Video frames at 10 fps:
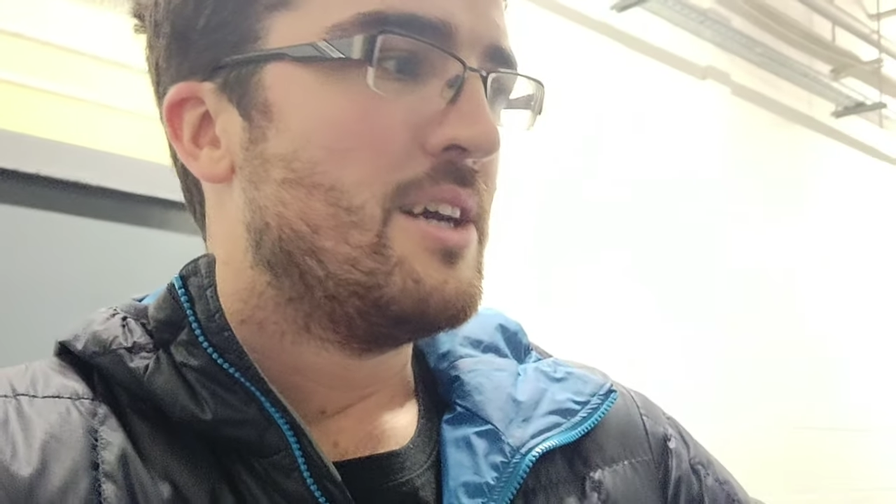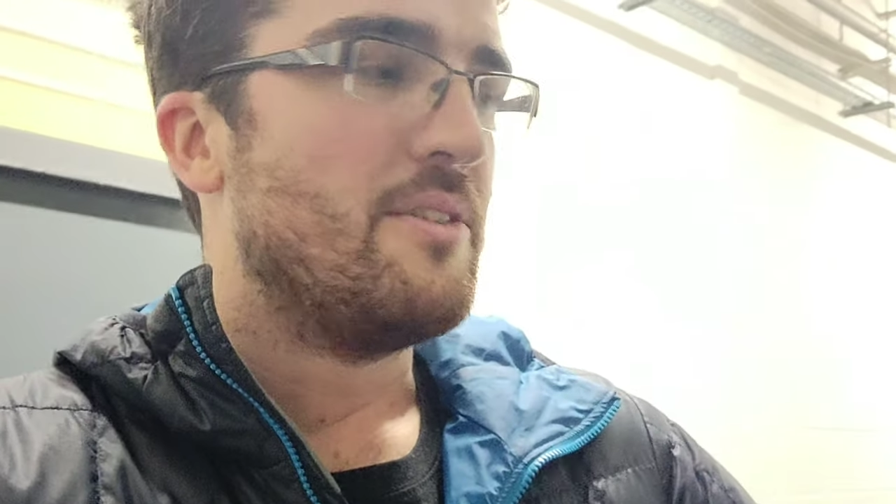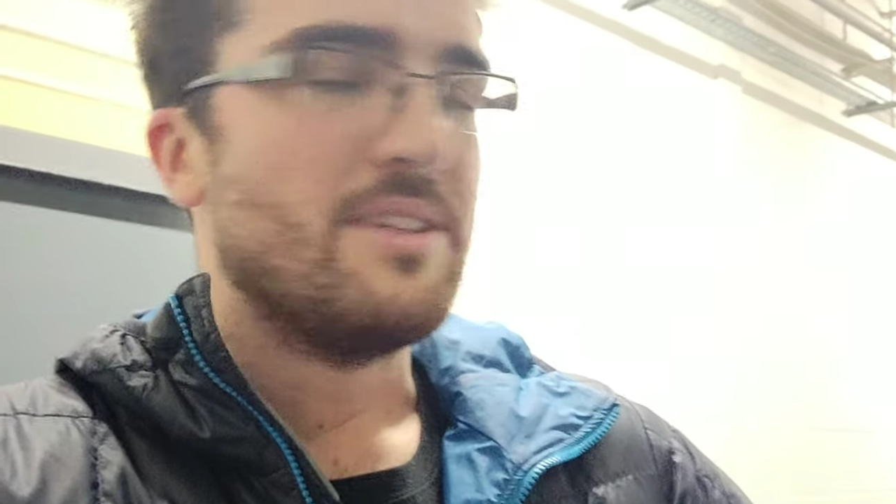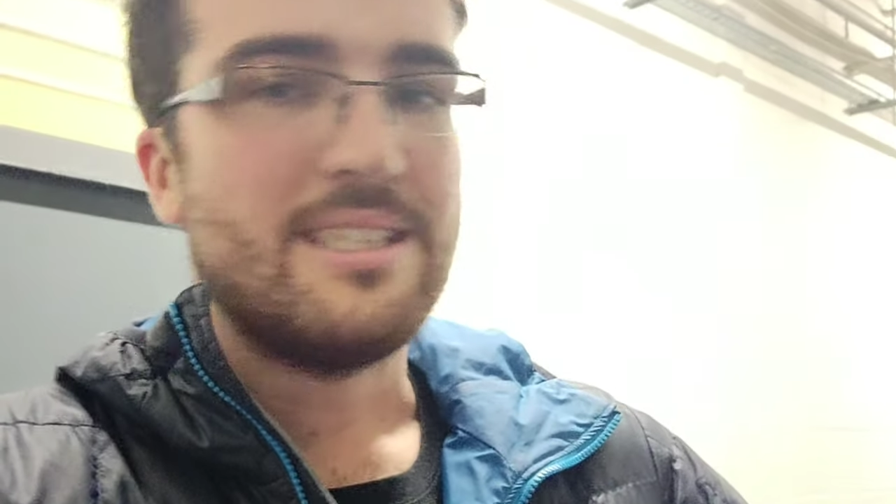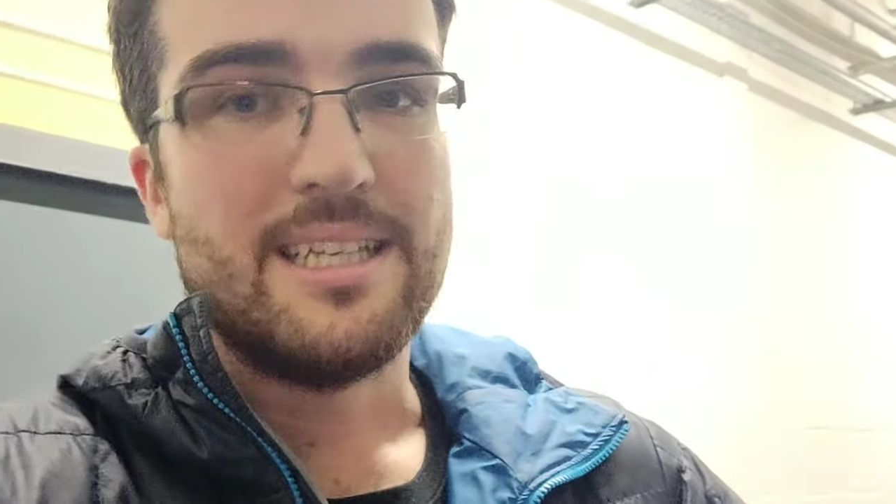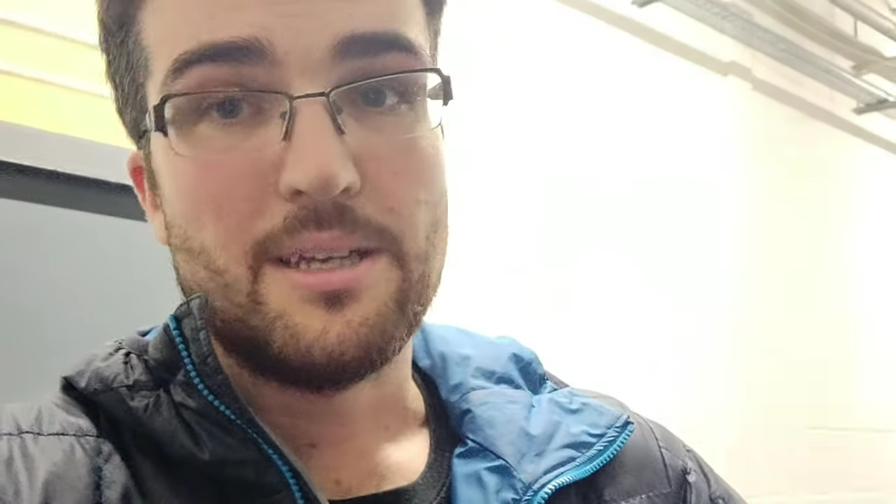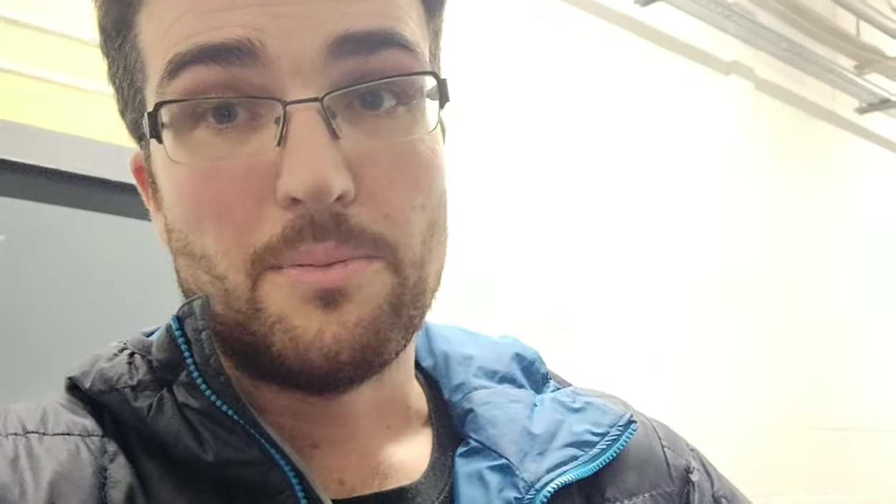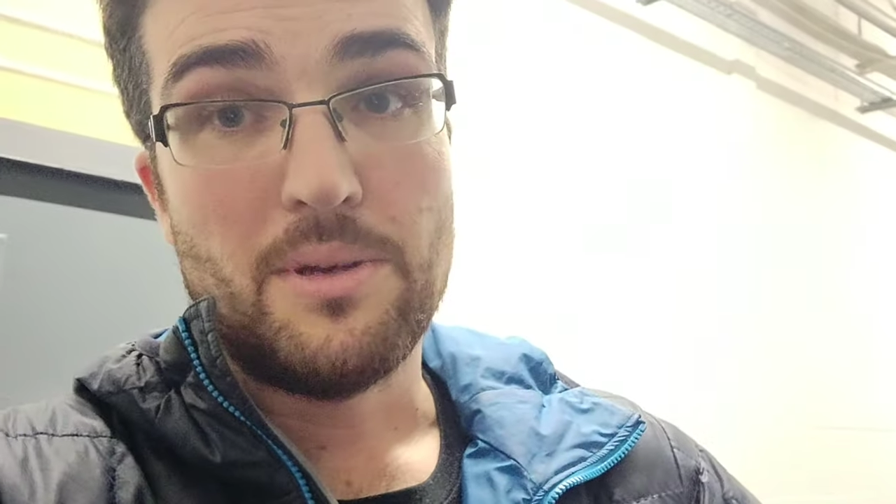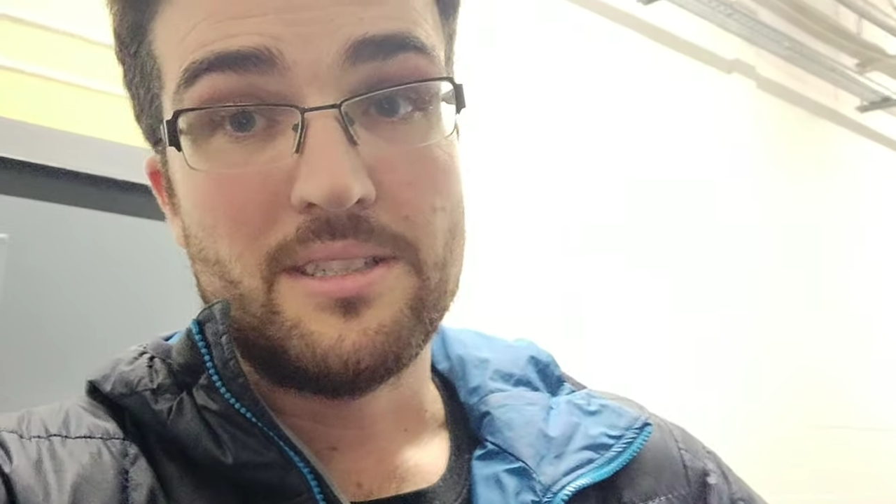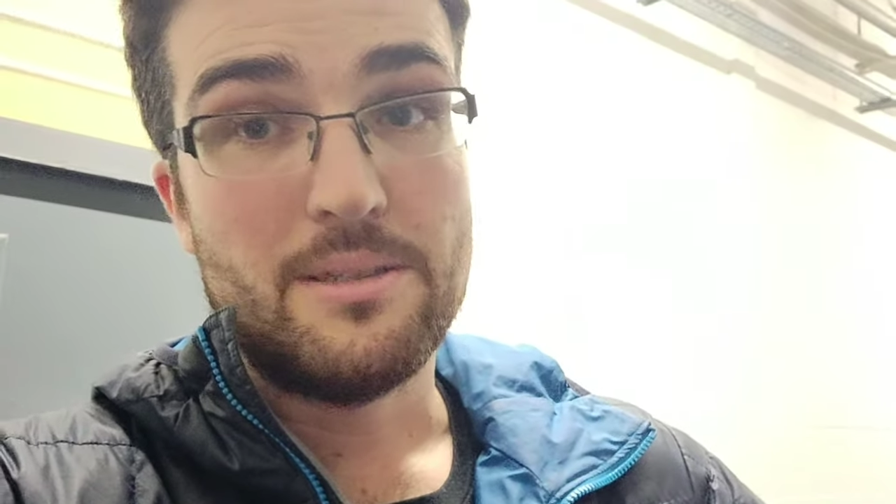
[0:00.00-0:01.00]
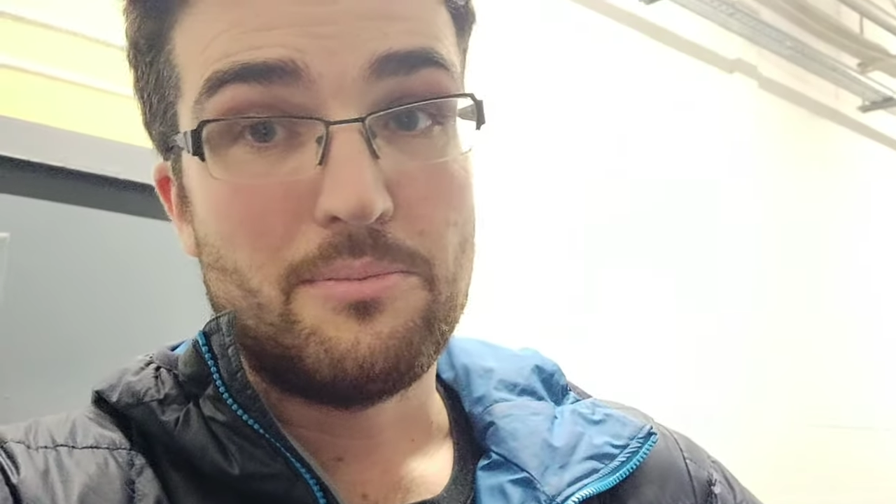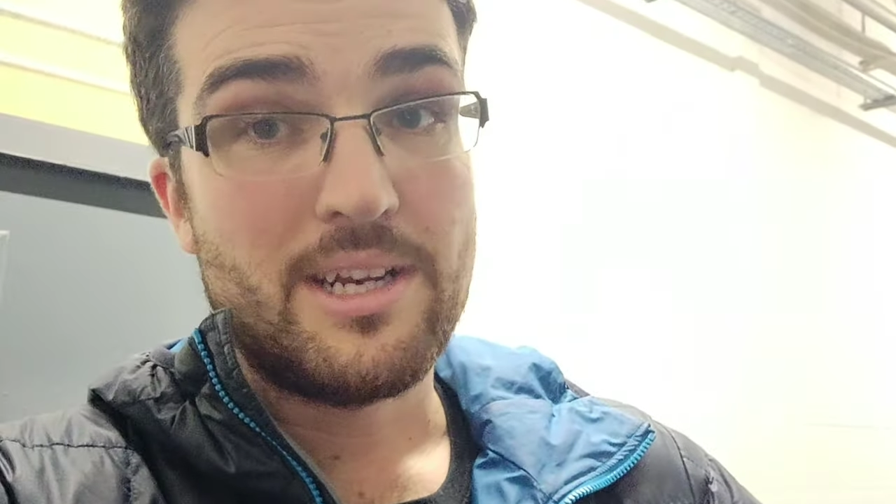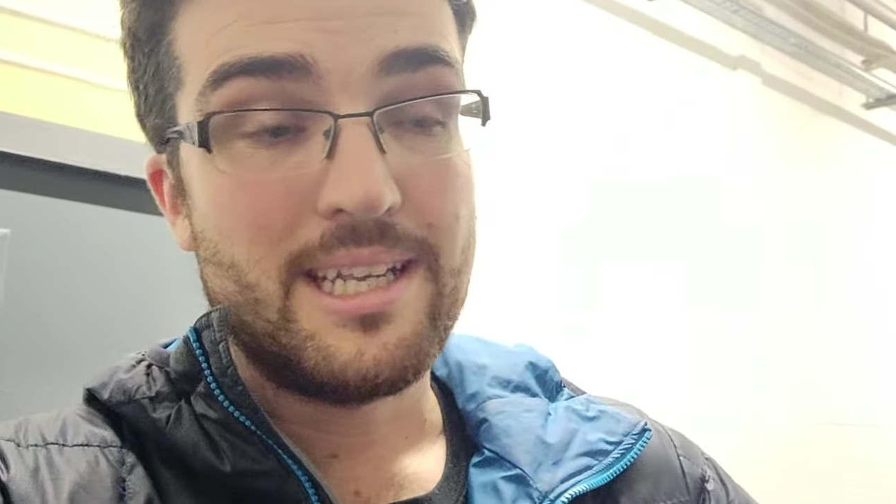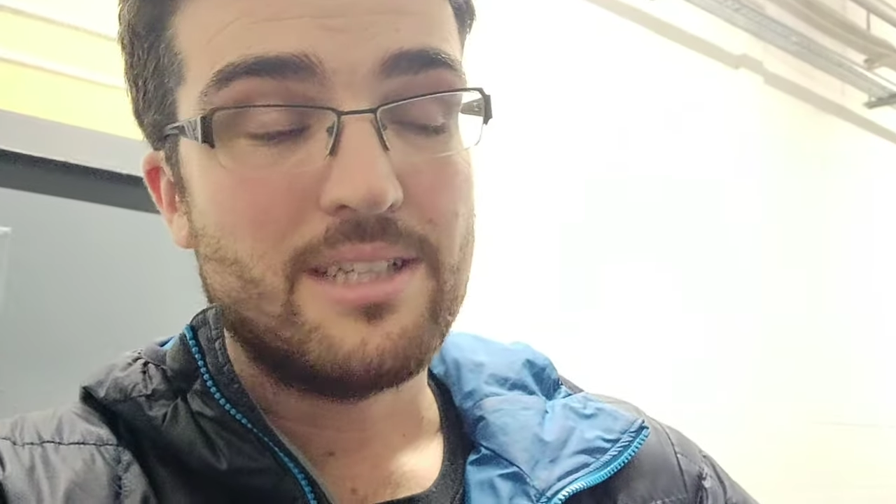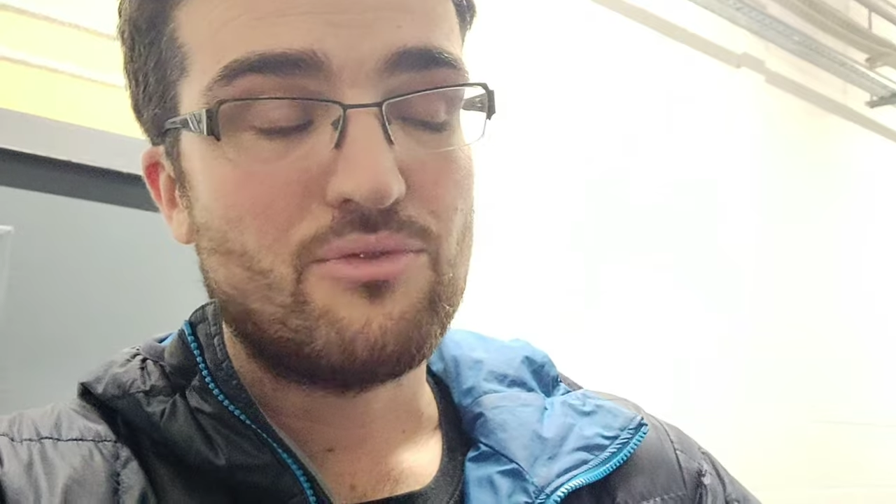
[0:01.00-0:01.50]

obviously, personal branding